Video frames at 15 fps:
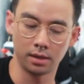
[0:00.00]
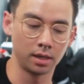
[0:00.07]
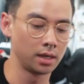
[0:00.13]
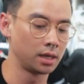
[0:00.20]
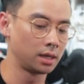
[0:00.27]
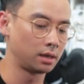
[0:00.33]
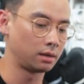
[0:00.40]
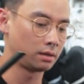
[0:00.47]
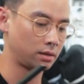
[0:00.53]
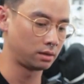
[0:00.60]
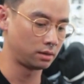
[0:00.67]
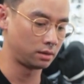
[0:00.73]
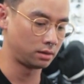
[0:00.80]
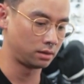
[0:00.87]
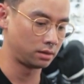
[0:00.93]

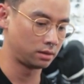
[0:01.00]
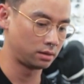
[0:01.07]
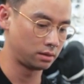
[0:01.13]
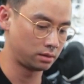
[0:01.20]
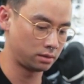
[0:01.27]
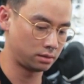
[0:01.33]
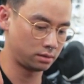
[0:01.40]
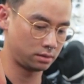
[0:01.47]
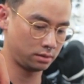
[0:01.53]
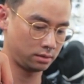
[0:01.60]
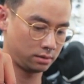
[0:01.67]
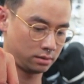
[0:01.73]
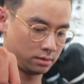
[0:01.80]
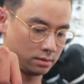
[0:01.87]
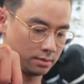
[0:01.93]

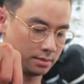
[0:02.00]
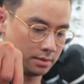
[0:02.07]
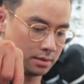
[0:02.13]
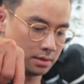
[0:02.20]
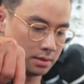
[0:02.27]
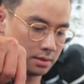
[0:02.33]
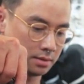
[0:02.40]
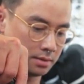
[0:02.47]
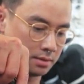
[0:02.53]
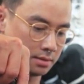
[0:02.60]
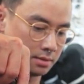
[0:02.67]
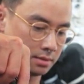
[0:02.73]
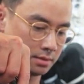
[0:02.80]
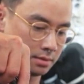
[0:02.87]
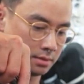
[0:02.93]

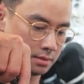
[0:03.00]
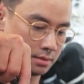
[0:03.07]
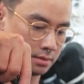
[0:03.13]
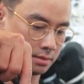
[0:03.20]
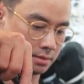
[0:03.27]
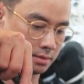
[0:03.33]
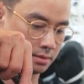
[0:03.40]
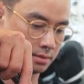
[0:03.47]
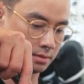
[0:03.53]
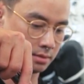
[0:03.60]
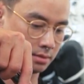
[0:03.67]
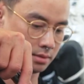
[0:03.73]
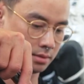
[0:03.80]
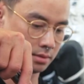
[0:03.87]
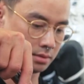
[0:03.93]

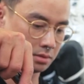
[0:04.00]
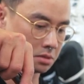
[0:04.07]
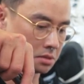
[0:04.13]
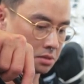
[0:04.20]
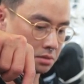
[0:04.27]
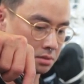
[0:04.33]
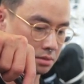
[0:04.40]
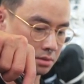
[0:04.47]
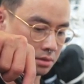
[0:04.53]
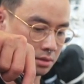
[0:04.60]
Nobody speaks.